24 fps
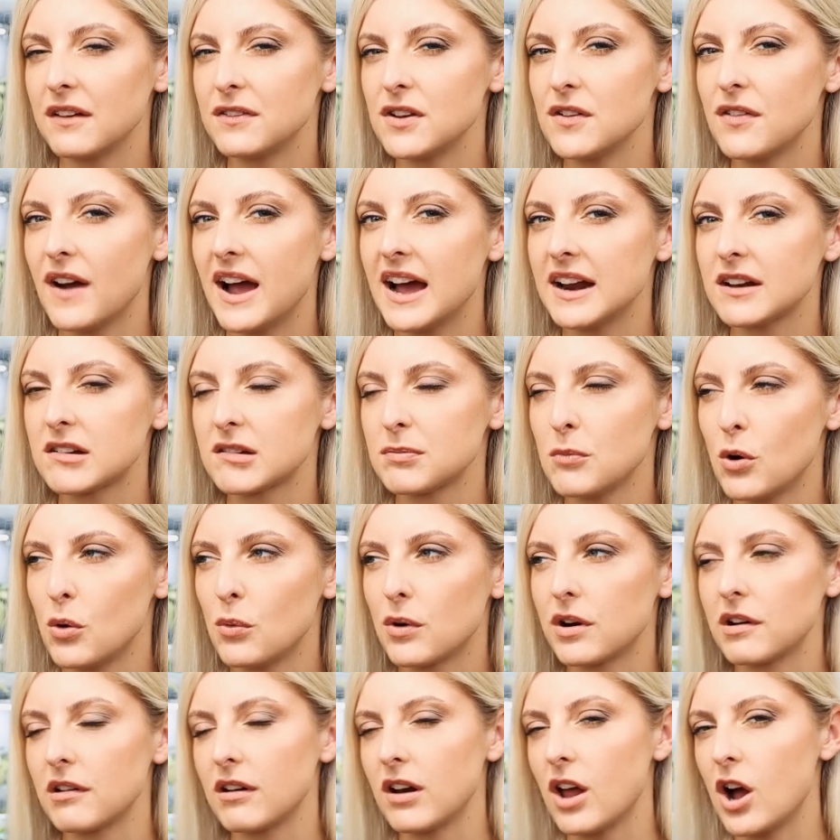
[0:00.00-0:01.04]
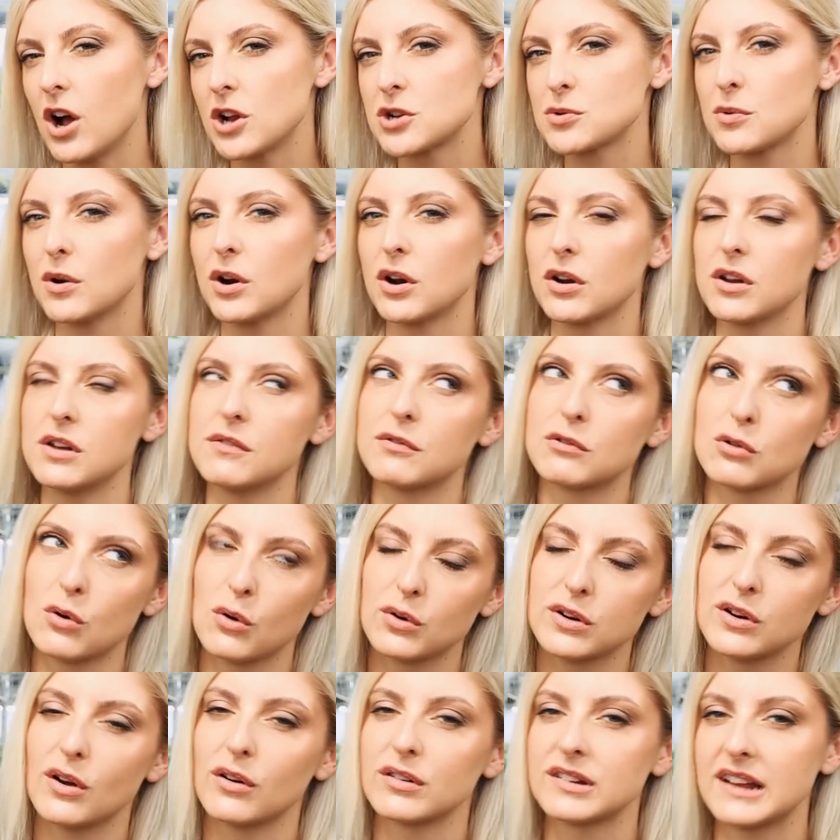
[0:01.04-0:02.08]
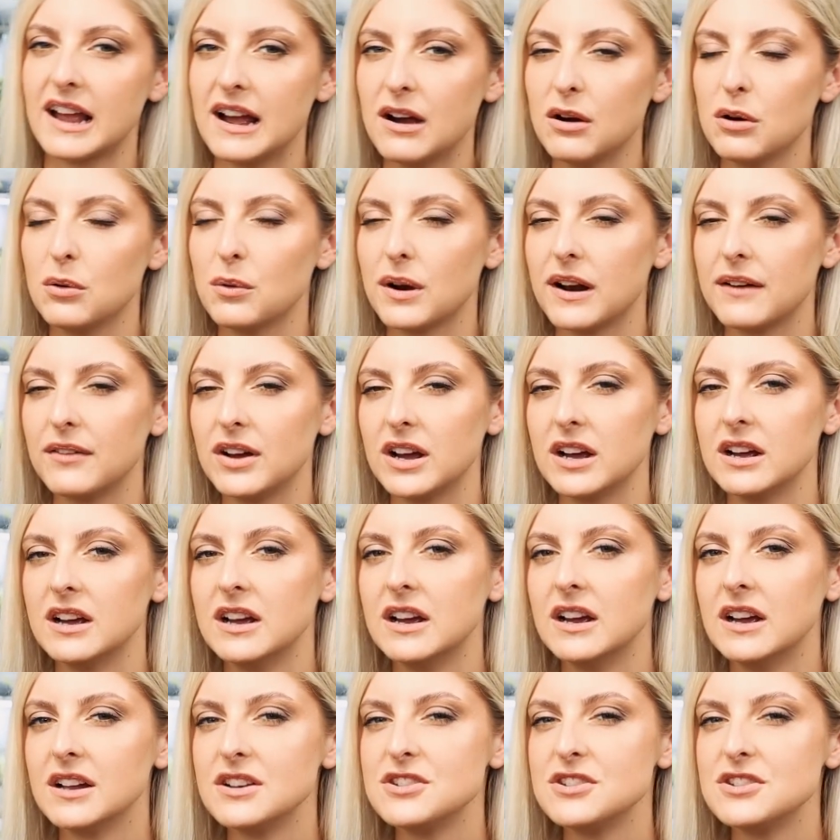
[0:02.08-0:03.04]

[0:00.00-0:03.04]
If you've had a small one or a large one, or you've grown yours out or whatever.